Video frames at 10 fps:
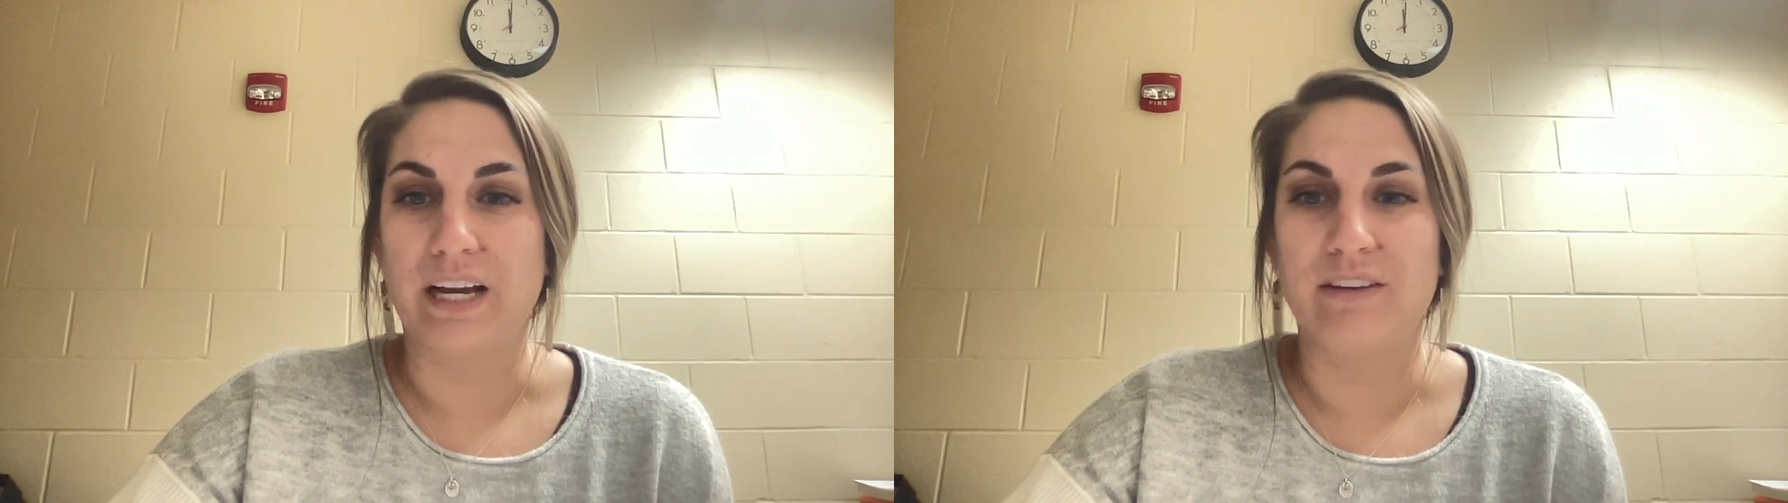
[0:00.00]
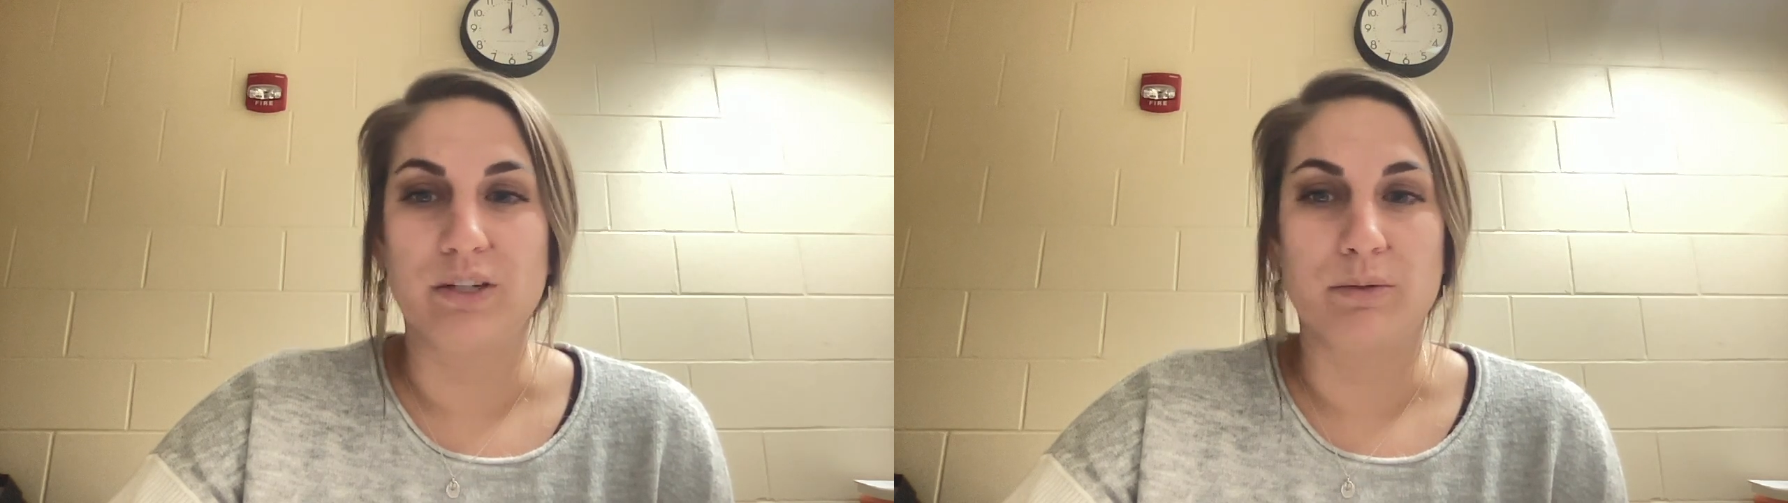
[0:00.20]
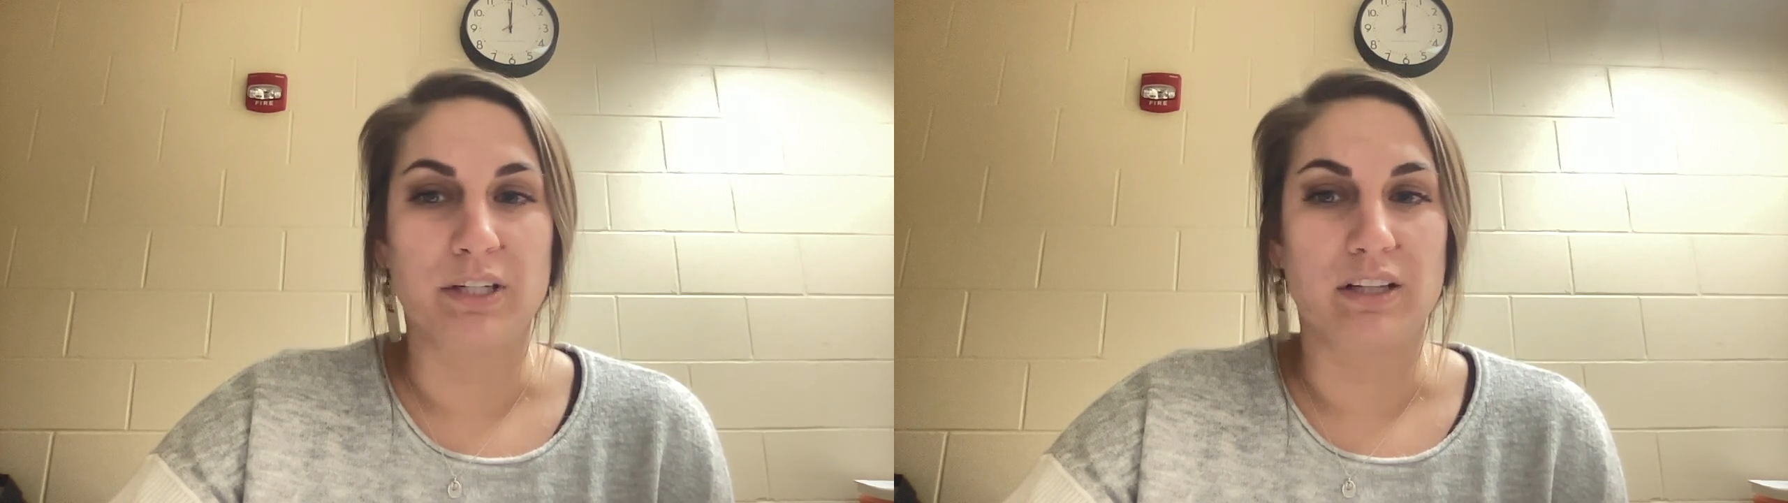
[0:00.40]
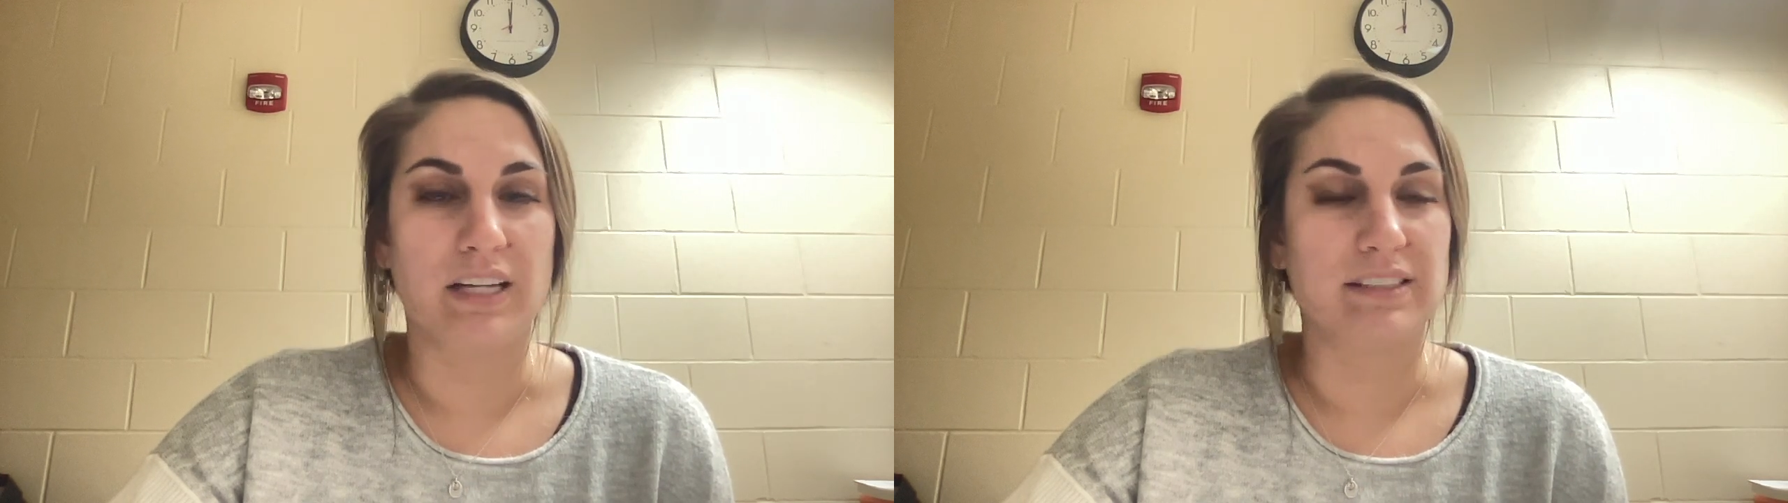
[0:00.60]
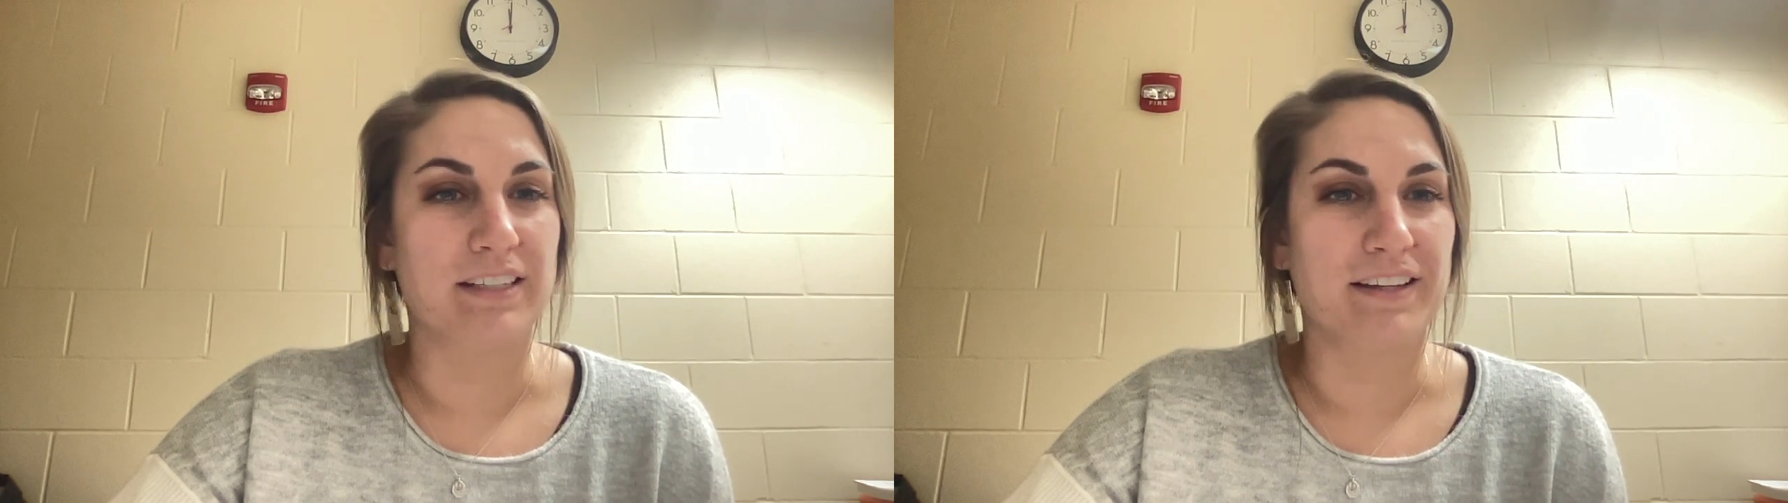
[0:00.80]
having him in
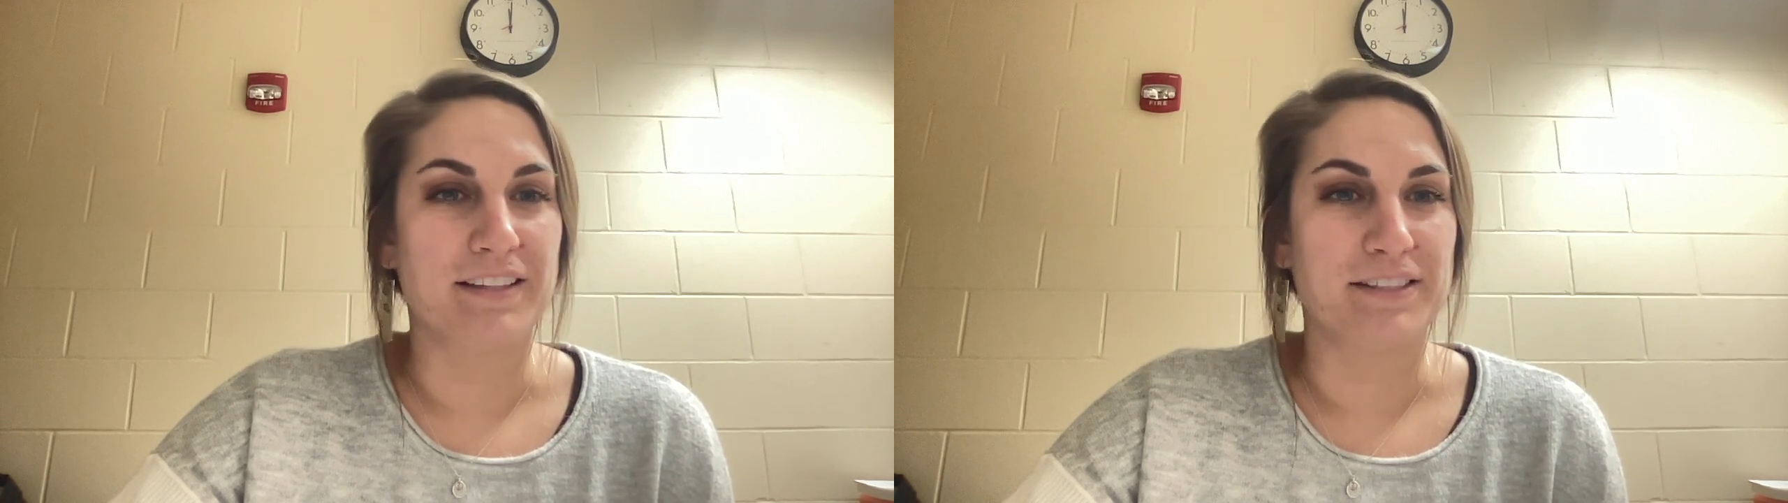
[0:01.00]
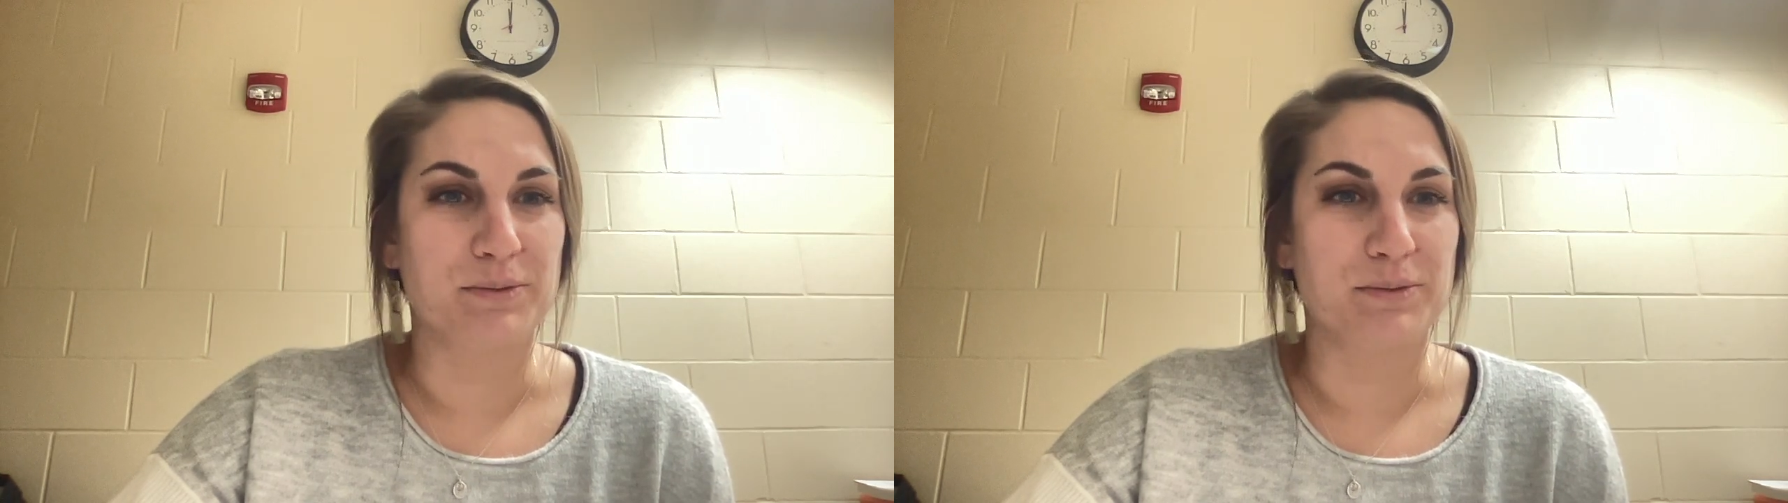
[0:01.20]
class again this